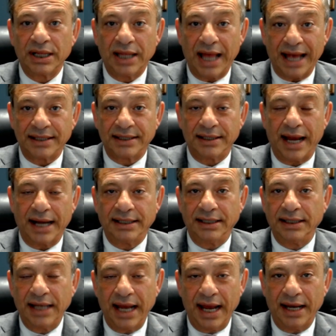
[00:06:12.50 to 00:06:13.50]
the last
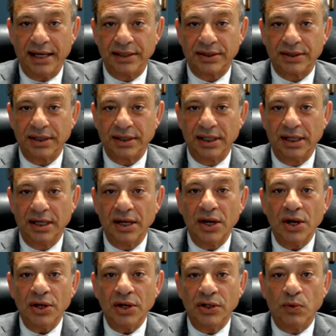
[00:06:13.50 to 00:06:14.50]
90 days.
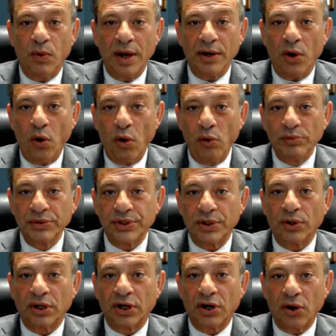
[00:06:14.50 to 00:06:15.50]
You want homes
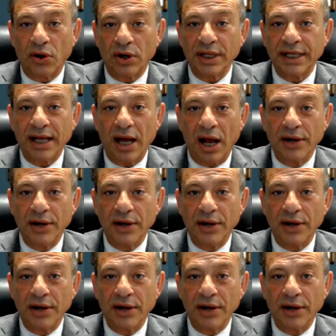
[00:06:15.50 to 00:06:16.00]
that are currently